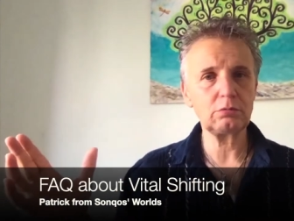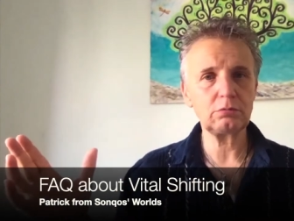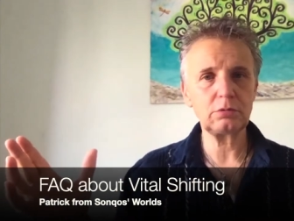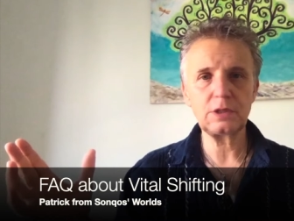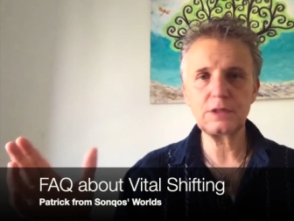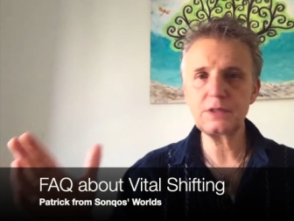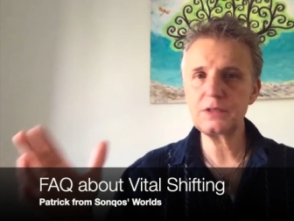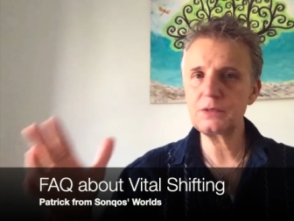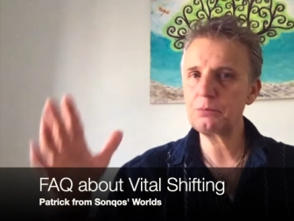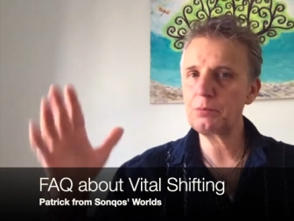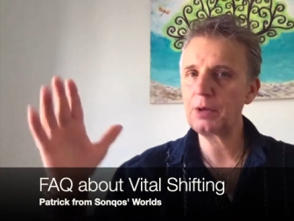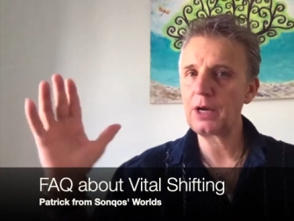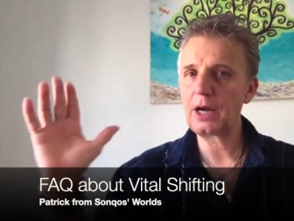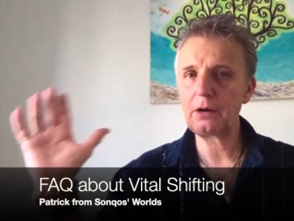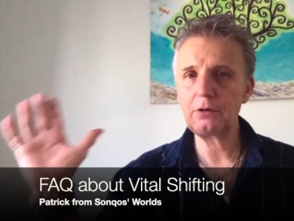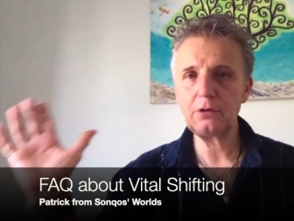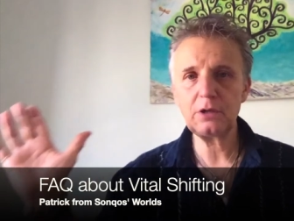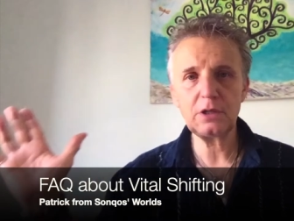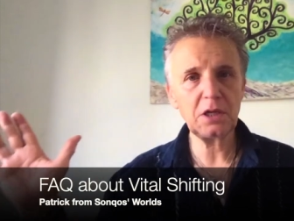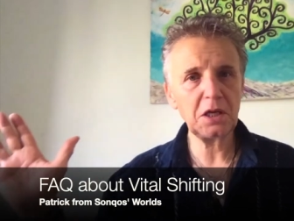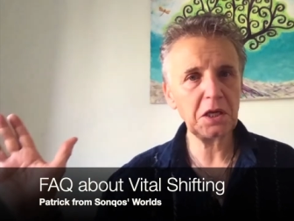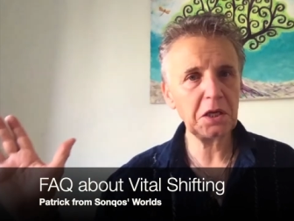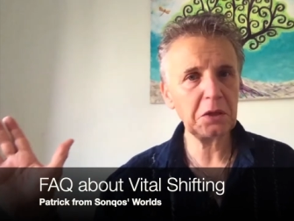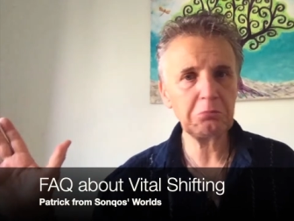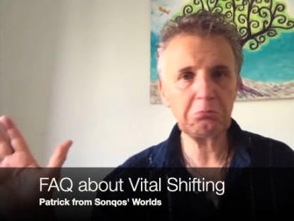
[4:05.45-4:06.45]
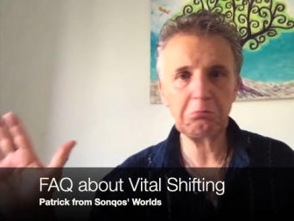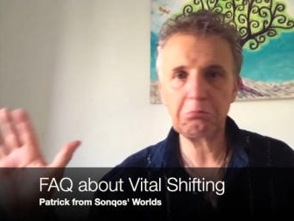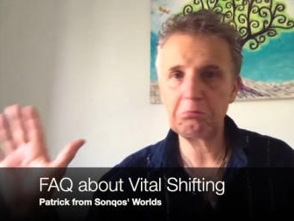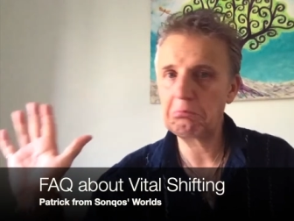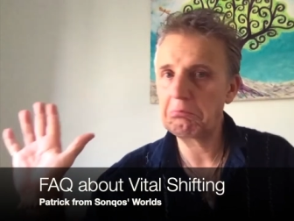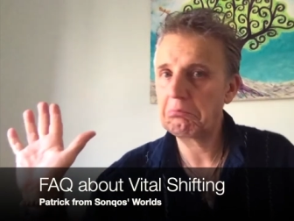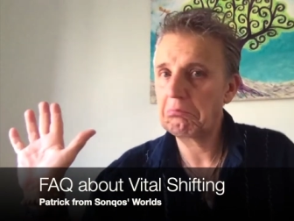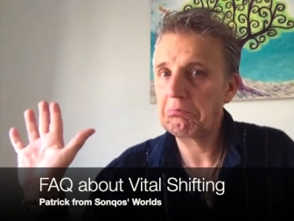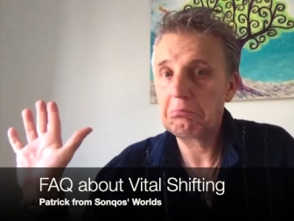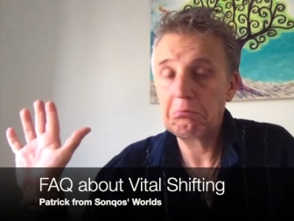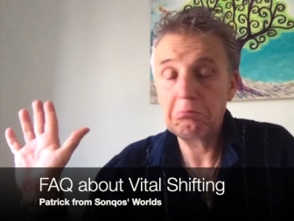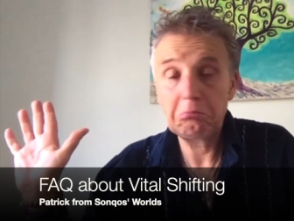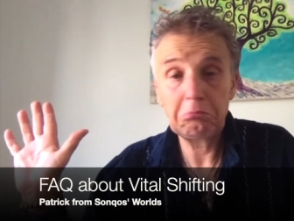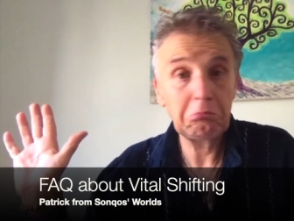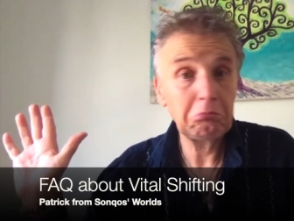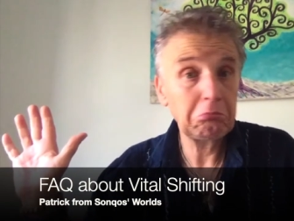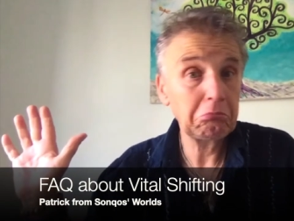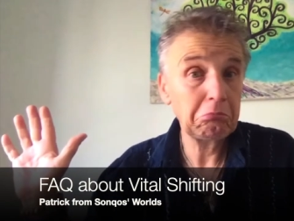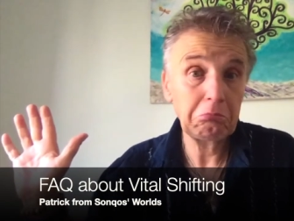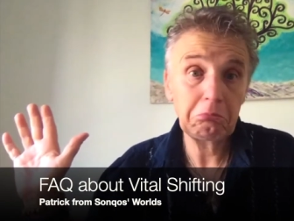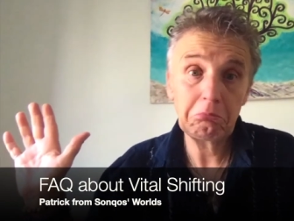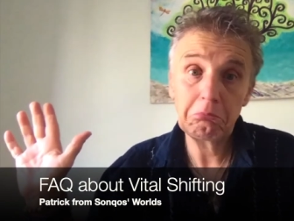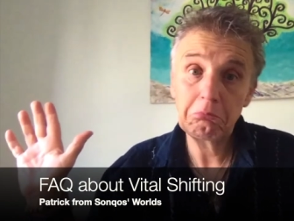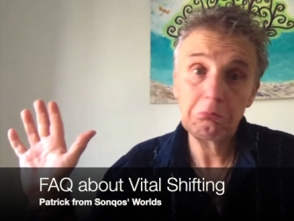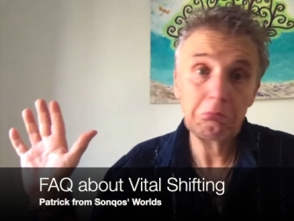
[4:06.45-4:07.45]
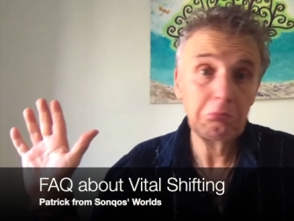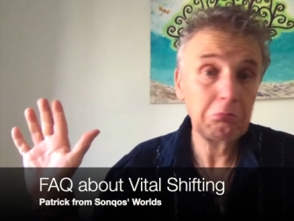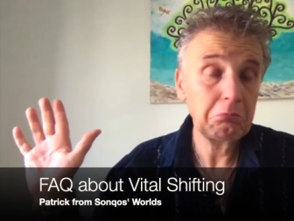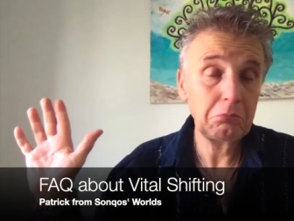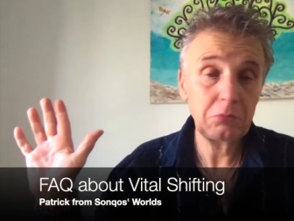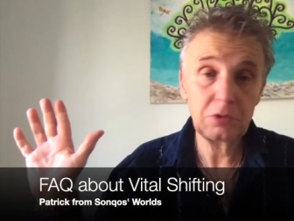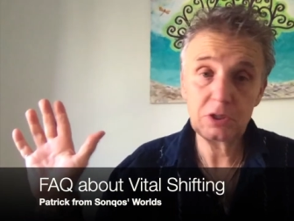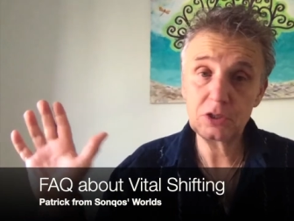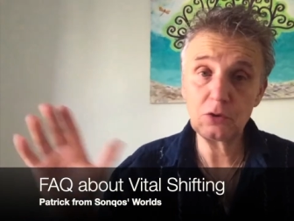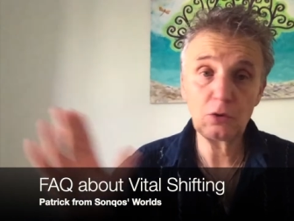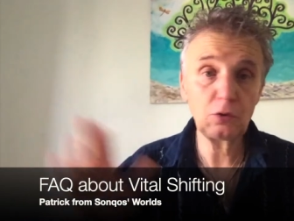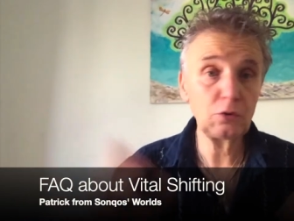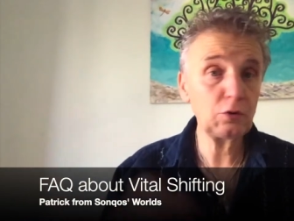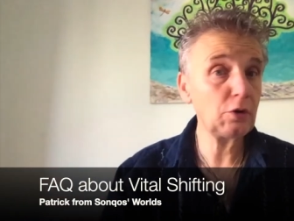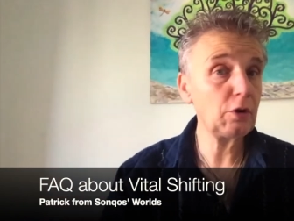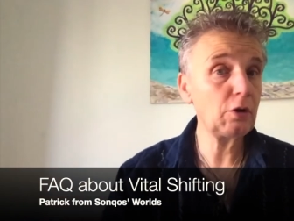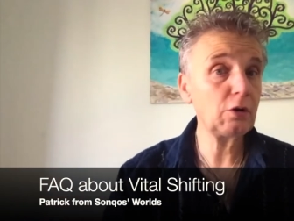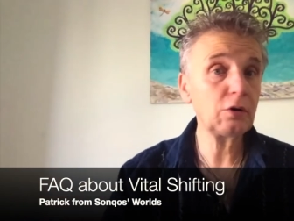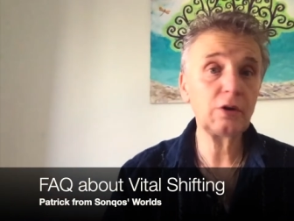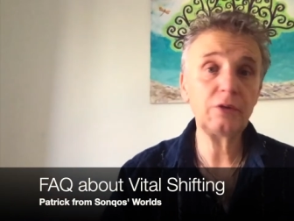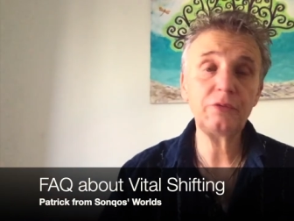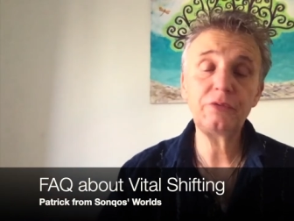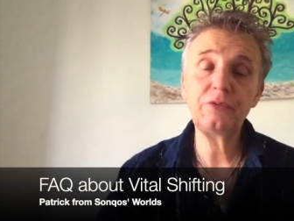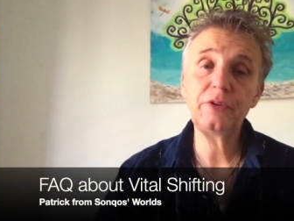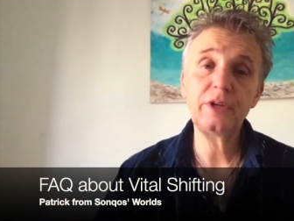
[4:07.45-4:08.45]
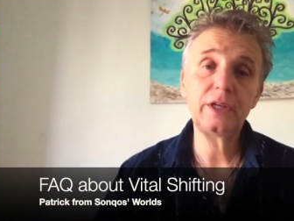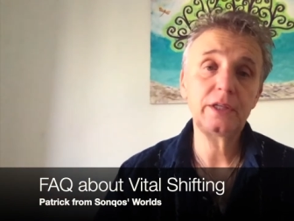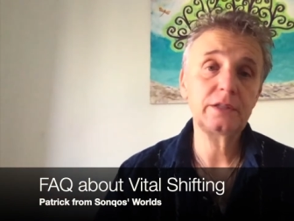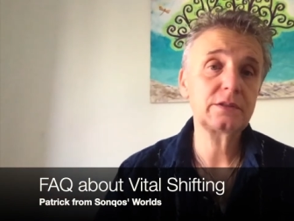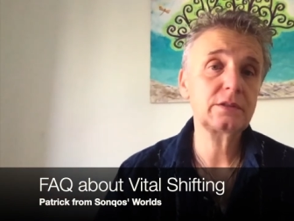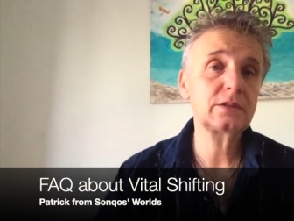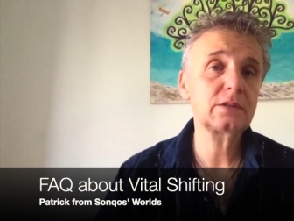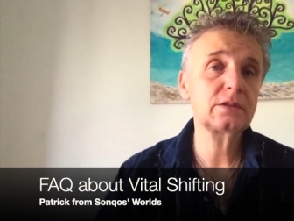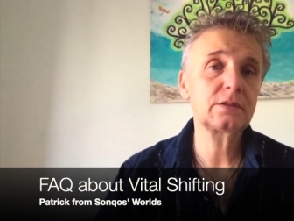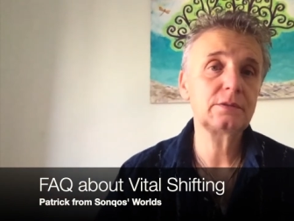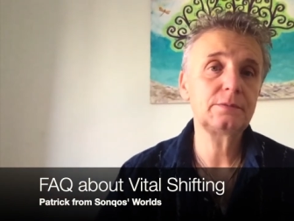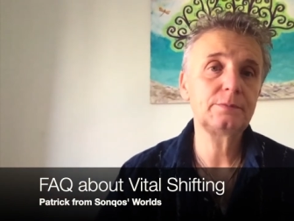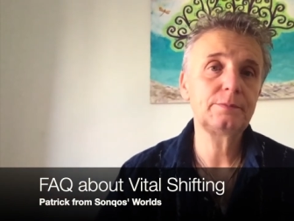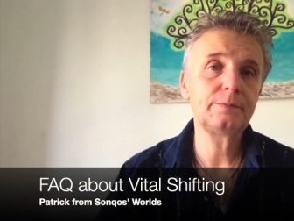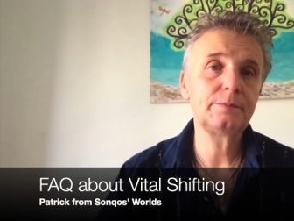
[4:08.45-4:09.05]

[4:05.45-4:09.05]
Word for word: this paradigm don't longer fit.